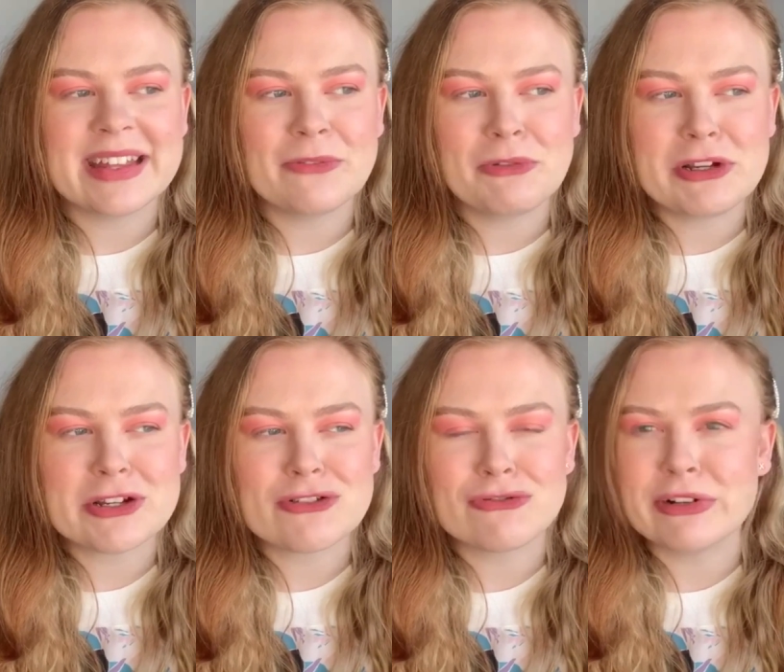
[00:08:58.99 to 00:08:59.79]
we
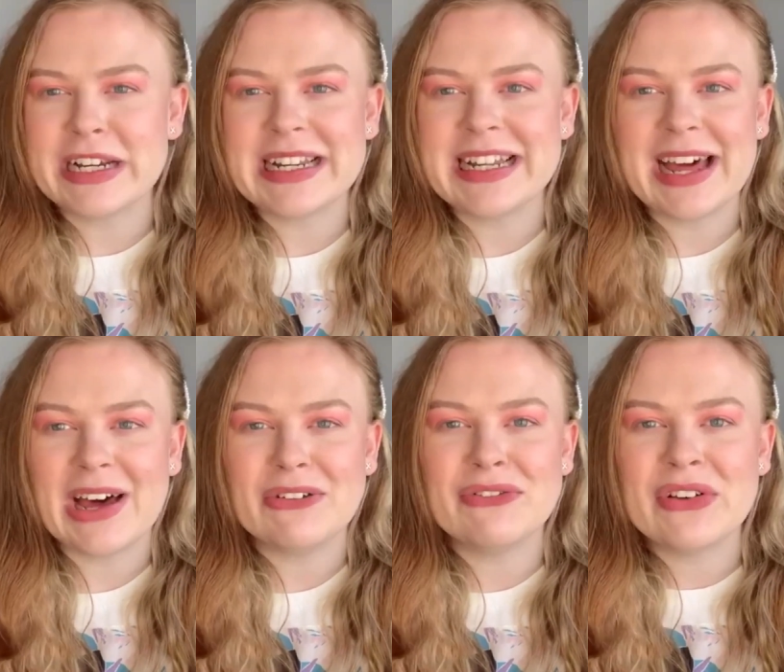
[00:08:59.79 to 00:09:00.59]
just really
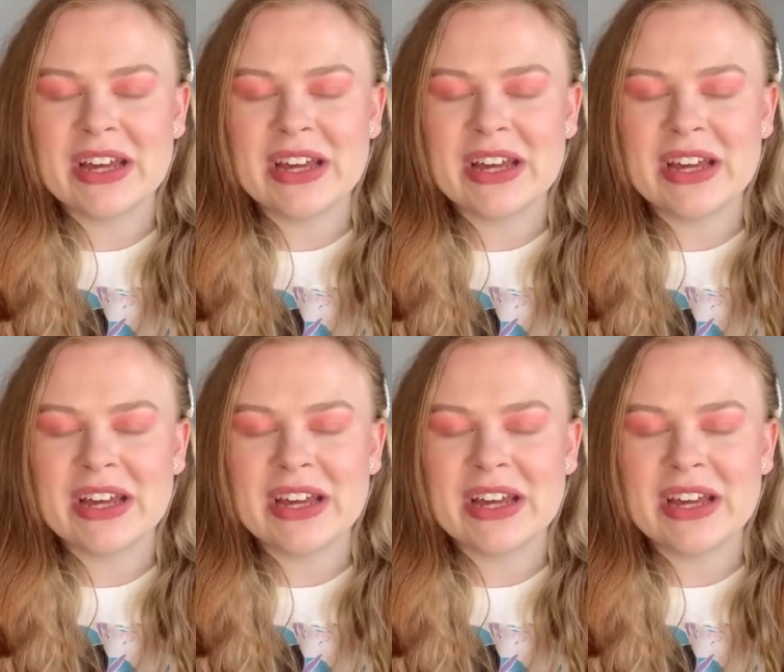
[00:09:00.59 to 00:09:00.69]
love